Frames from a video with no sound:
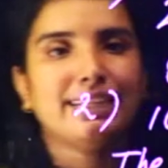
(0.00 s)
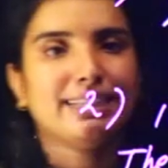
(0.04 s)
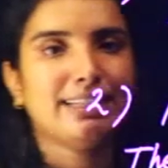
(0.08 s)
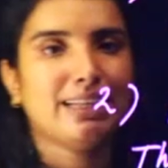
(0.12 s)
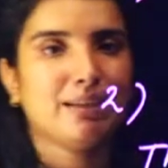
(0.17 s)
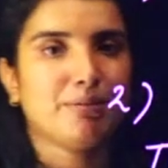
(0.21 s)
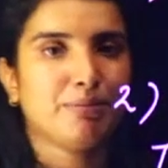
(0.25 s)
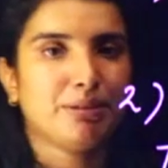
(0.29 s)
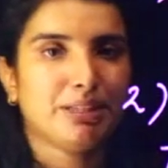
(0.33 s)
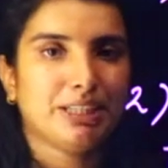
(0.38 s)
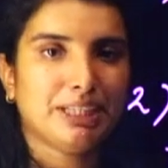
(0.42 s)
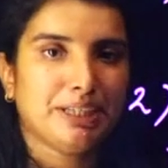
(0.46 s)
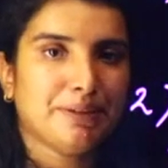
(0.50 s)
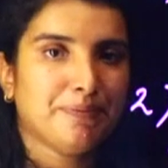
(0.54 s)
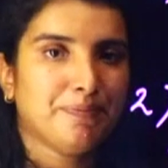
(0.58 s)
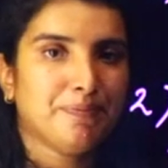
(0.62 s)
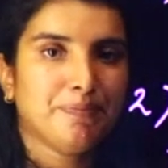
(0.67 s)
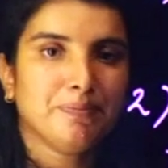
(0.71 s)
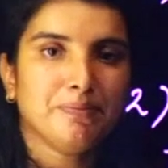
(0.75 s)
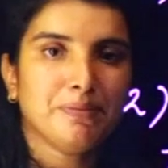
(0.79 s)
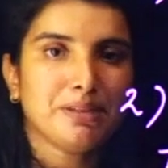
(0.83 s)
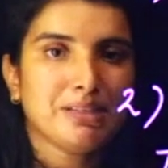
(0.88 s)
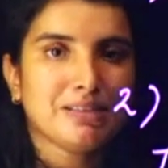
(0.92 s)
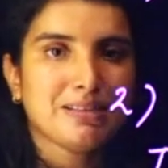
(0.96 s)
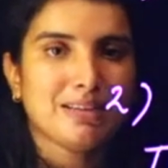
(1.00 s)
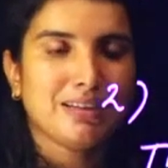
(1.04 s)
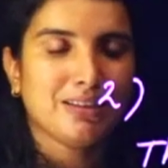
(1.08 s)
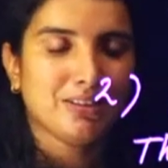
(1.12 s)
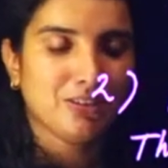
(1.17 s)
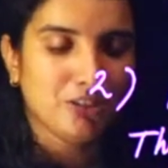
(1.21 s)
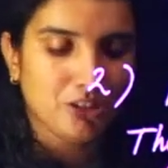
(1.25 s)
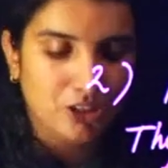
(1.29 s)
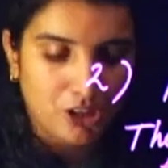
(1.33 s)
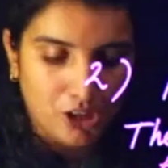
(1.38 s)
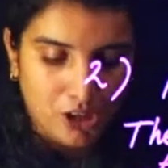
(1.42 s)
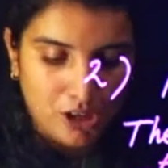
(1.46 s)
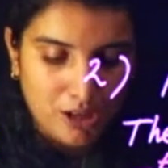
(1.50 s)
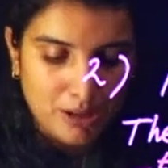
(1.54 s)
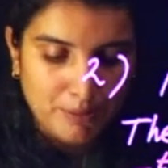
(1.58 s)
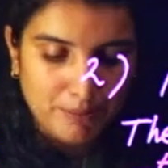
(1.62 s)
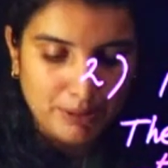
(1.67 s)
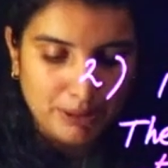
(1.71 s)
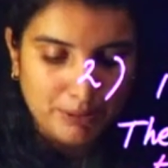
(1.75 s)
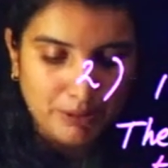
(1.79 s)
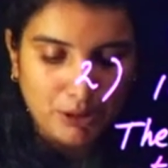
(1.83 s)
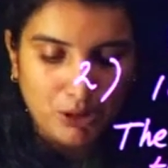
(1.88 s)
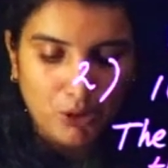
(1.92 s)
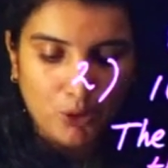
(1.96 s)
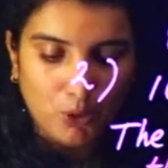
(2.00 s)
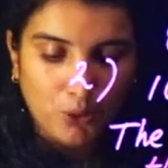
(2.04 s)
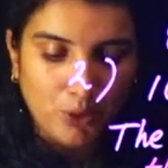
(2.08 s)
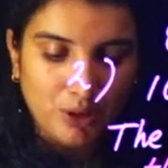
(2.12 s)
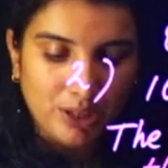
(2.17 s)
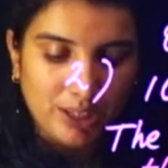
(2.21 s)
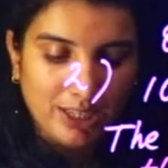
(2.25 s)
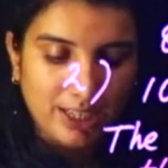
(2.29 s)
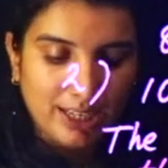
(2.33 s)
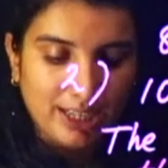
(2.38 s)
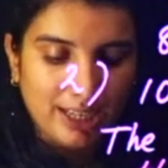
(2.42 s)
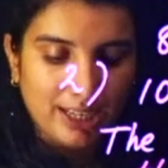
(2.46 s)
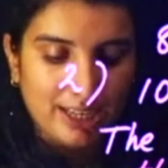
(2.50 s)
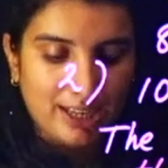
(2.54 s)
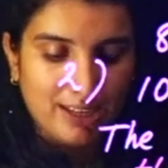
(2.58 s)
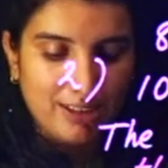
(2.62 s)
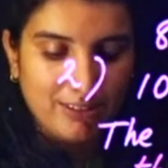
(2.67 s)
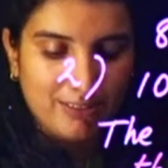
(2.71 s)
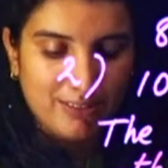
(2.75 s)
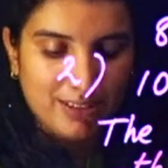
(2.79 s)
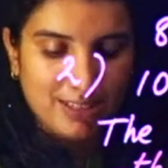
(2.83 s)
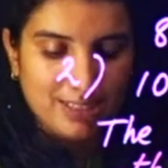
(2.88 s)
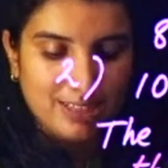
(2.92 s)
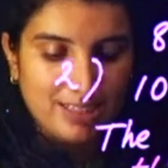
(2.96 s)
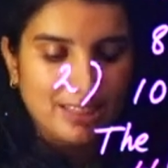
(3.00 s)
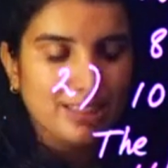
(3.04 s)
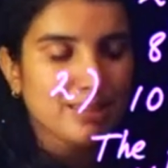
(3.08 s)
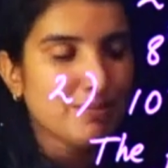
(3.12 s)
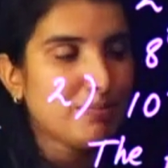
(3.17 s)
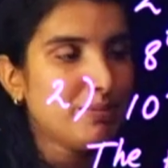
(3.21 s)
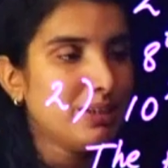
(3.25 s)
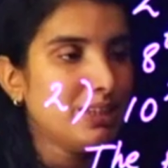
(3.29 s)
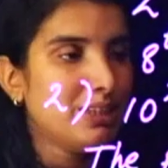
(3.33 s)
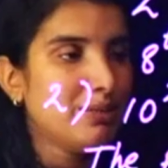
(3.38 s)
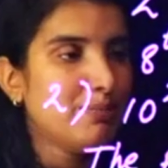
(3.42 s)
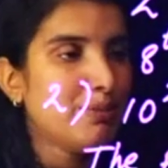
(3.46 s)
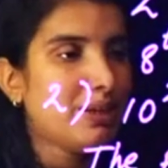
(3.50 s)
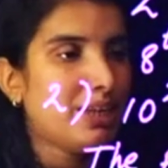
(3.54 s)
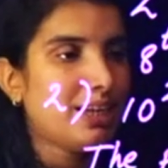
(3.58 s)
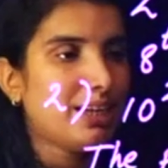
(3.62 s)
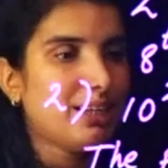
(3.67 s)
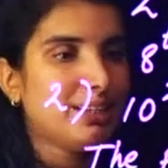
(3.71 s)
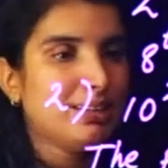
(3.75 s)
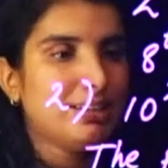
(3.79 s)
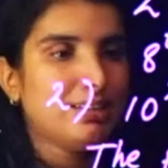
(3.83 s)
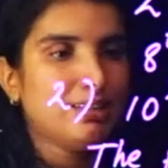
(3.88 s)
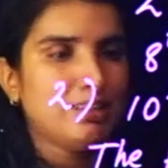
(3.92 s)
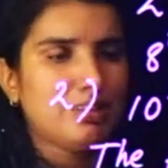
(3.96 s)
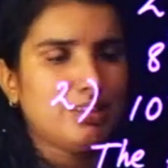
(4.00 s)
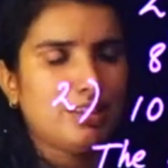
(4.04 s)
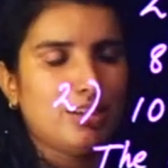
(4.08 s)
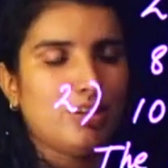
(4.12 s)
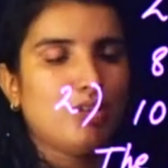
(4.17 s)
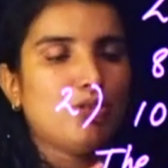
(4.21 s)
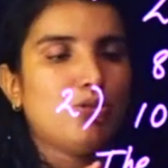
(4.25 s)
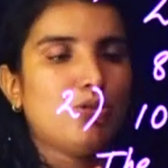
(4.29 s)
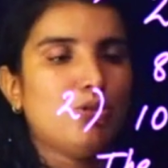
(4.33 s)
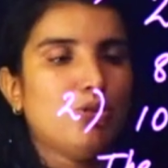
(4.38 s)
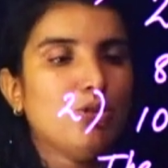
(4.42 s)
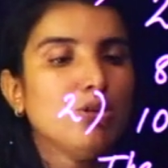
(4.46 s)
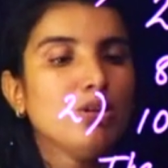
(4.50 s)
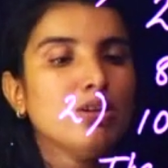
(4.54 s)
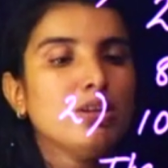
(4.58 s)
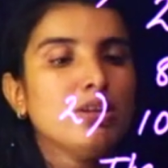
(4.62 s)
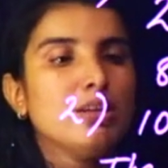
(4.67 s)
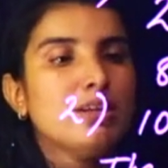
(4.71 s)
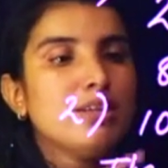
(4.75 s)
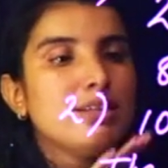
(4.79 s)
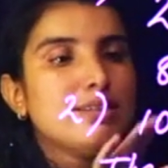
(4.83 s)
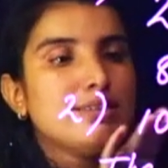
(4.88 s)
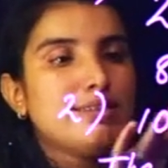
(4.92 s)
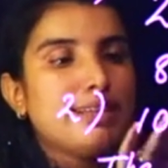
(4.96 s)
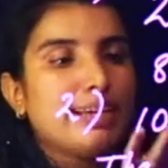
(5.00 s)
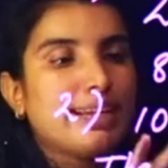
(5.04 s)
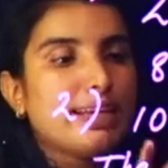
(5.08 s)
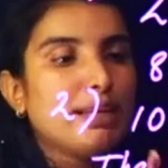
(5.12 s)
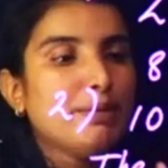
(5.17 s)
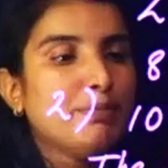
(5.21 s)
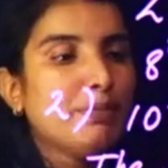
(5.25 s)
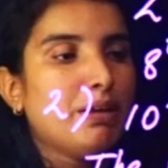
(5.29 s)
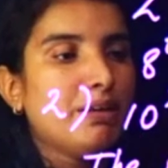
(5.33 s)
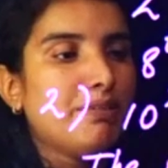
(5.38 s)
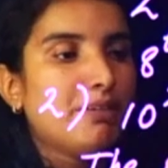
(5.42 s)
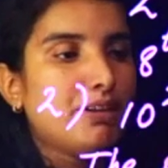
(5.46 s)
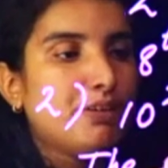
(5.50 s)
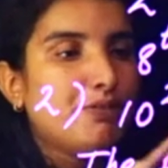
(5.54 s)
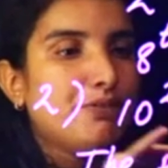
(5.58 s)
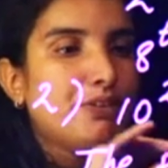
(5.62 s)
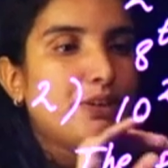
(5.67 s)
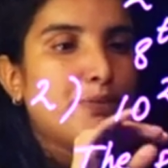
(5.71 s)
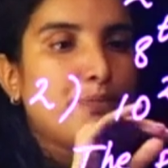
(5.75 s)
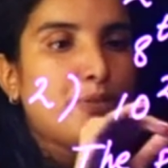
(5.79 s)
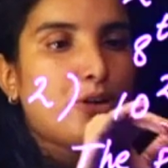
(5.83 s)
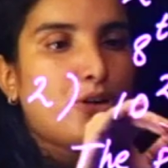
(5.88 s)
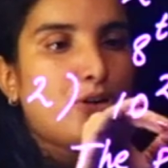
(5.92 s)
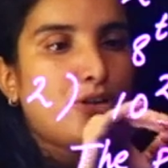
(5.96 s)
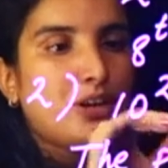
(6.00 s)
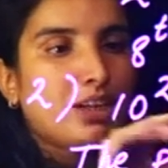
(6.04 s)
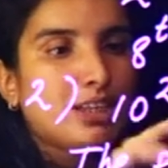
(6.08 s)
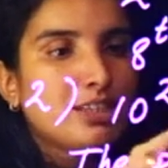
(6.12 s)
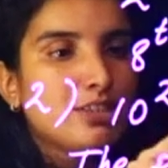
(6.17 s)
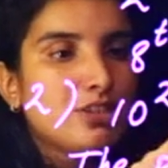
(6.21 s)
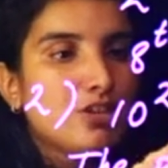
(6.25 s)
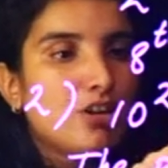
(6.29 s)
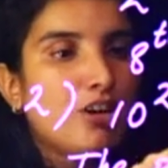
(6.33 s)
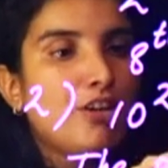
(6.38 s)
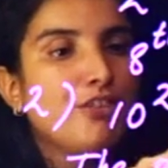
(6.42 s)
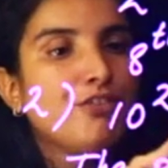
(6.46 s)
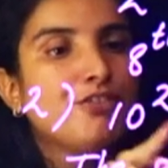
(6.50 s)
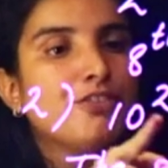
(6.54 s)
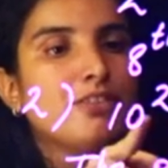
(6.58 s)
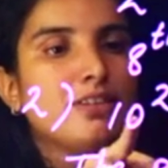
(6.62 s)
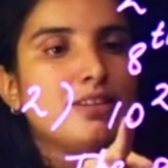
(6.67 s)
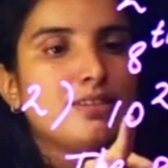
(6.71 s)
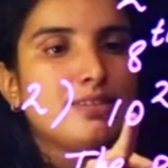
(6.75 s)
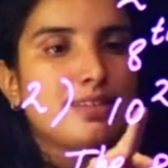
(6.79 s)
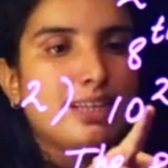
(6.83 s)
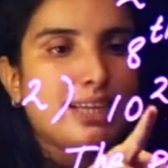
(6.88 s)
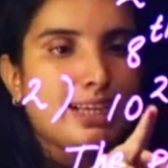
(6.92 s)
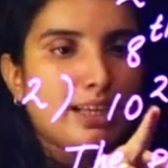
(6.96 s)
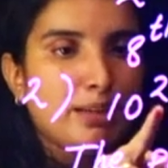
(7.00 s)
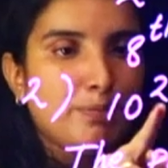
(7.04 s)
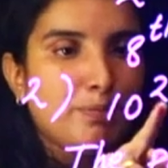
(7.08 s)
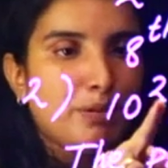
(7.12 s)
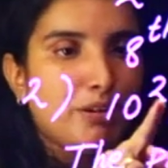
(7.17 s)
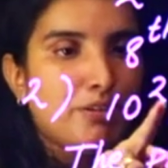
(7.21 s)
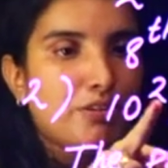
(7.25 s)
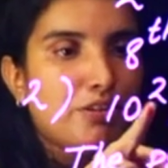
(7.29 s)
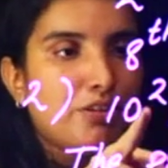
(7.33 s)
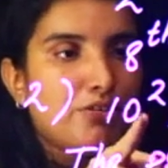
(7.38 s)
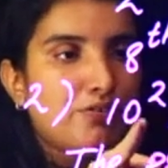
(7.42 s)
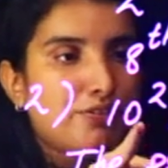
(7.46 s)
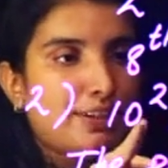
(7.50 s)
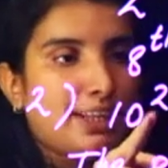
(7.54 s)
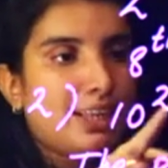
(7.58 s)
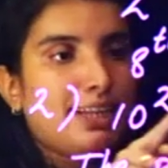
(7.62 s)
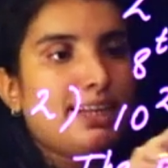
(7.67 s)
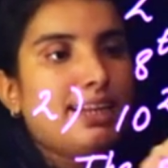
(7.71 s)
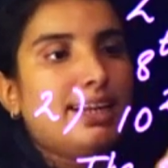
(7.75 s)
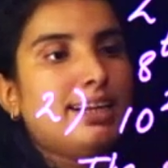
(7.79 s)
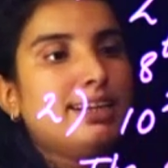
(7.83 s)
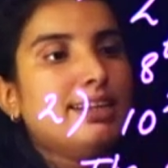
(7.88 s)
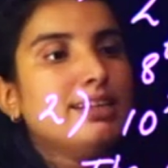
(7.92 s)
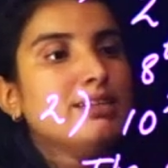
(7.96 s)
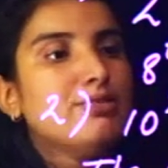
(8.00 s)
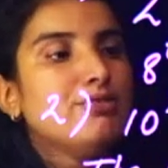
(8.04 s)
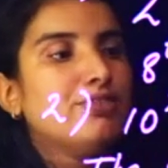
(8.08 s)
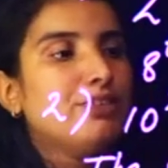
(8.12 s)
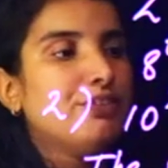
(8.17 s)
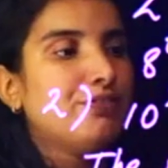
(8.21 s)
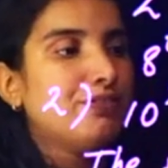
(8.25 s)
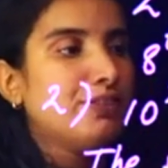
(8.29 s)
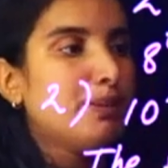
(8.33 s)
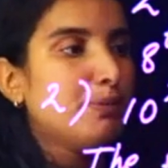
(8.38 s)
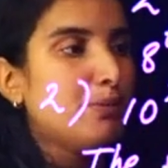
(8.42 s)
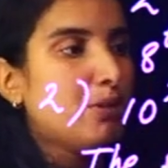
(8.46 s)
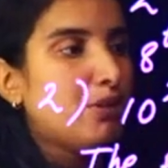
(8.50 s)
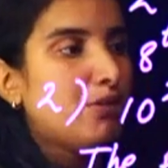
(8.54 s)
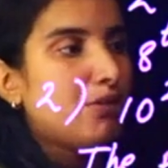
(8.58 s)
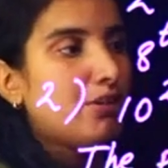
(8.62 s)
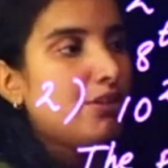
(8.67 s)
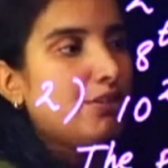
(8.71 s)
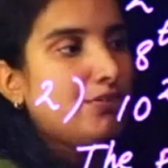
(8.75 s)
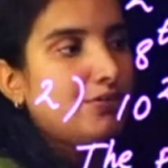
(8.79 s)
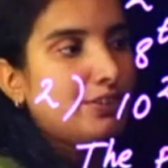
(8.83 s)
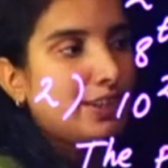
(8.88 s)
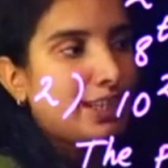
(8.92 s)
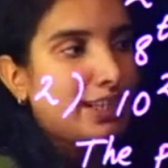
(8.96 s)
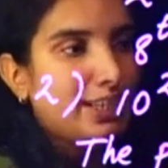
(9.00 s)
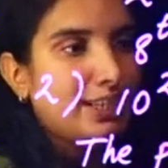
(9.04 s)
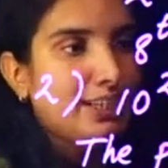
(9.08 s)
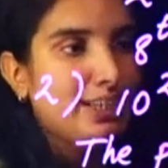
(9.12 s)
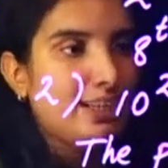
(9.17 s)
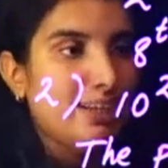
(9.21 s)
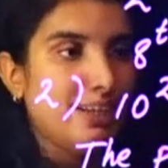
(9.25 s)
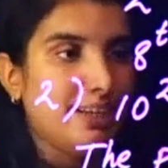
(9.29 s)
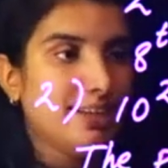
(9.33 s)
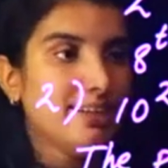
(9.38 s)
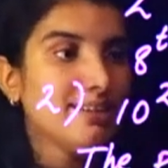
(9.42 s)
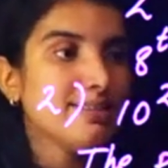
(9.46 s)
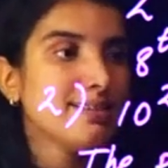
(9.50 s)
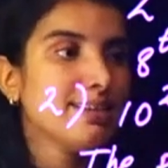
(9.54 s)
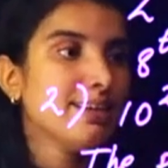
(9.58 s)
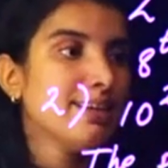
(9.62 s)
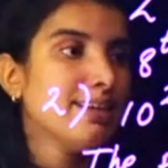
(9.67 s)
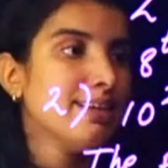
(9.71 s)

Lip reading: ediyamadi manasilavunnundo appo nammal ordinary language il nammal idu parayunnu ithrayullo second power of the product of second power of 10 and 5th power of 10 is